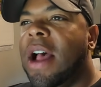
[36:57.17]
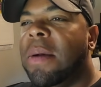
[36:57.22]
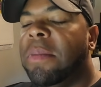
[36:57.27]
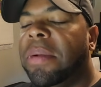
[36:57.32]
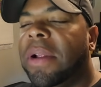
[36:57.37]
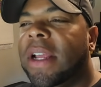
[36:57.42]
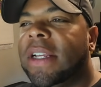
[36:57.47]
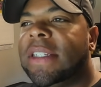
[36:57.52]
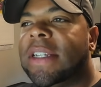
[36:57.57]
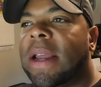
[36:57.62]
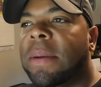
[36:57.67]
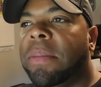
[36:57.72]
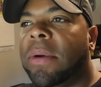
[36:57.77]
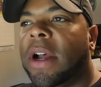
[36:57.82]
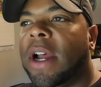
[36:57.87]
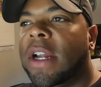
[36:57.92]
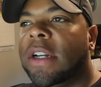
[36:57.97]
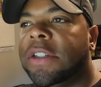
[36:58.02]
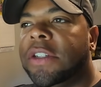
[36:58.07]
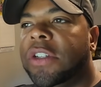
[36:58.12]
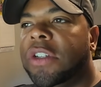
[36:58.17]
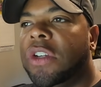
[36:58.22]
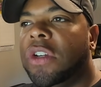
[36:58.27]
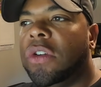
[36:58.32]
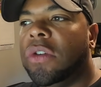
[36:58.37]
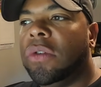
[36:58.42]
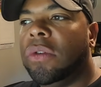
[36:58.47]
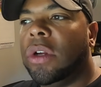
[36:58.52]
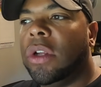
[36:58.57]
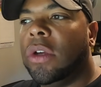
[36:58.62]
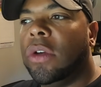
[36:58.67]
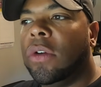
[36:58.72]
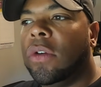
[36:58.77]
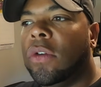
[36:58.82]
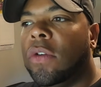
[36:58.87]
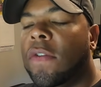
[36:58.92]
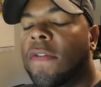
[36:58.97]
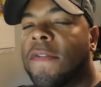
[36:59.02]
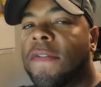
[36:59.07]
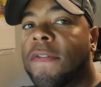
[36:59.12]
Plus, I bought 2
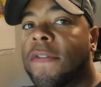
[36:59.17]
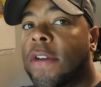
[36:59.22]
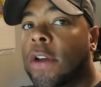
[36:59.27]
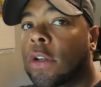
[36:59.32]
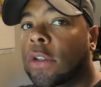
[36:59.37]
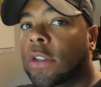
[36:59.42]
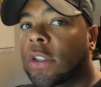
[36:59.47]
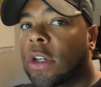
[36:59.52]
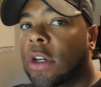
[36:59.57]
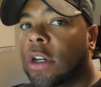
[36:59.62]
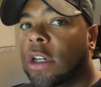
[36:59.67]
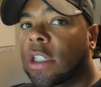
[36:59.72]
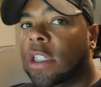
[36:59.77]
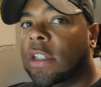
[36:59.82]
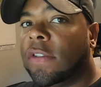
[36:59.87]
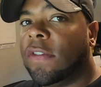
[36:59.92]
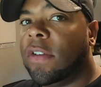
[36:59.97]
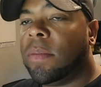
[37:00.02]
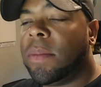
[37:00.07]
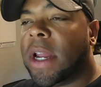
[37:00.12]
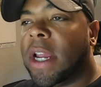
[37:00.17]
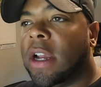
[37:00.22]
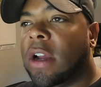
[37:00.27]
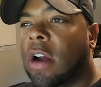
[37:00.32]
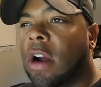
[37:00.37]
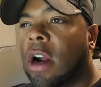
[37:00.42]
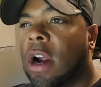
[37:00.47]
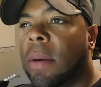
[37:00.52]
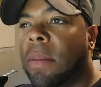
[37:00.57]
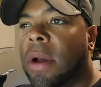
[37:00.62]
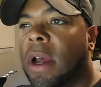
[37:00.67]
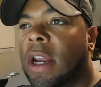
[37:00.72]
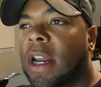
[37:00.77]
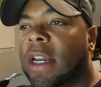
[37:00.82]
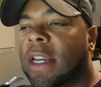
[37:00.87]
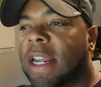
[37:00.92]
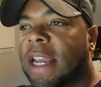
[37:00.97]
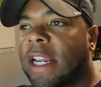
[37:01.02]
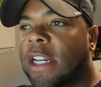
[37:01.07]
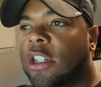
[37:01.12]
new filters for my car. I bought
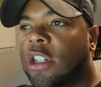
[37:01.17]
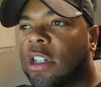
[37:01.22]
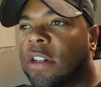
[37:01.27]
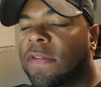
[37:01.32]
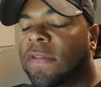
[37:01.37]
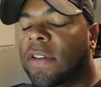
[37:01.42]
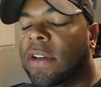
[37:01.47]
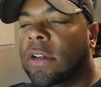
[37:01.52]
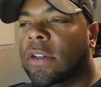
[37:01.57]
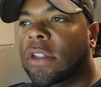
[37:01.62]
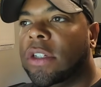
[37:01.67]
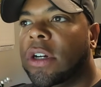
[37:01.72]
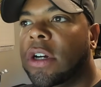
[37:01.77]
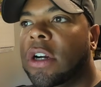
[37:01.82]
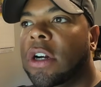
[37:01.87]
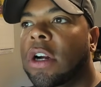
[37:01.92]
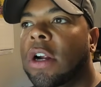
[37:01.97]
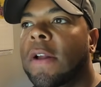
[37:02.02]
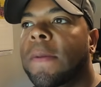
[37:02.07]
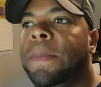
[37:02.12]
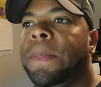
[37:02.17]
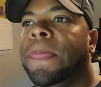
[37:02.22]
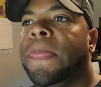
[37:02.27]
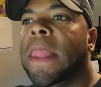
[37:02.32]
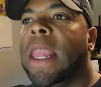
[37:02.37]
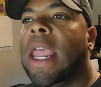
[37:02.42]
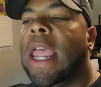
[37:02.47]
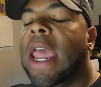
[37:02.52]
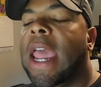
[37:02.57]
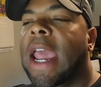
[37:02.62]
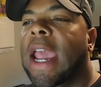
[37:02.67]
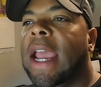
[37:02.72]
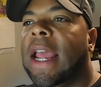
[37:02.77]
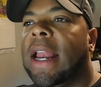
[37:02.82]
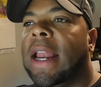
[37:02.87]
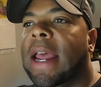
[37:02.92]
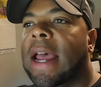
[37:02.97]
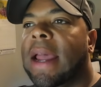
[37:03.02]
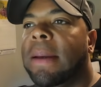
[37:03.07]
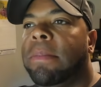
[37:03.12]
an engine filter
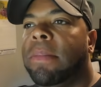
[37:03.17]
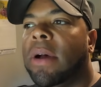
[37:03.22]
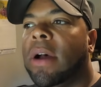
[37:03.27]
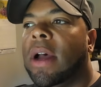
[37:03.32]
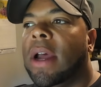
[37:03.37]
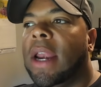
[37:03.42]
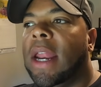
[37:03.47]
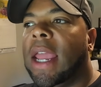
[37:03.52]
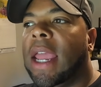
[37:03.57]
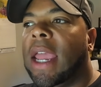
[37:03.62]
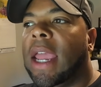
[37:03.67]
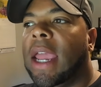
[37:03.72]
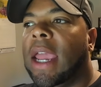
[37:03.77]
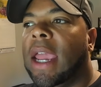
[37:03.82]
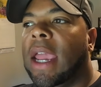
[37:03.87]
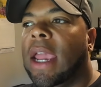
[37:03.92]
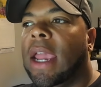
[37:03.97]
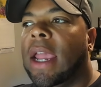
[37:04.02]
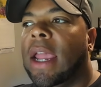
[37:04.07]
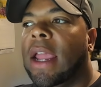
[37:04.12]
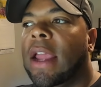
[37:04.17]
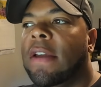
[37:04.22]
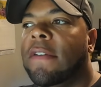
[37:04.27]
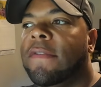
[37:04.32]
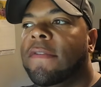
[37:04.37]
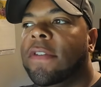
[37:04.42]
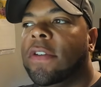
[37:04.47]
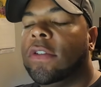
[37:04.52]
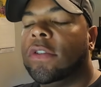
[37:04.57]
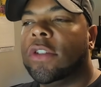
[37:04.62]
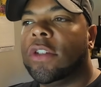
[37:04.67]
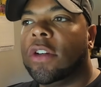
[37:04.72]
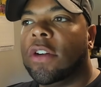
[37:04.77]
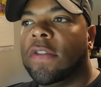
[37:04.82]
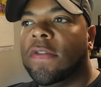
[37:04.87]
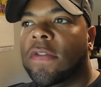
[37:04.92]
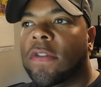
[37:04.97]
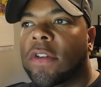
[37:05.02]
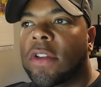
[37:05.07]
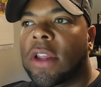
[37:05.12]
and I bought a
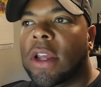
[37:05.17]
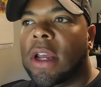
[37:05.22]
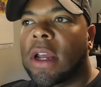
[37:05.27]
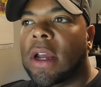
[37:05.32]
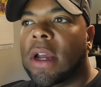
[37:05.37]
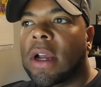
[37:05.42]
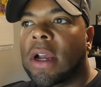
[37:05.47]
filter for the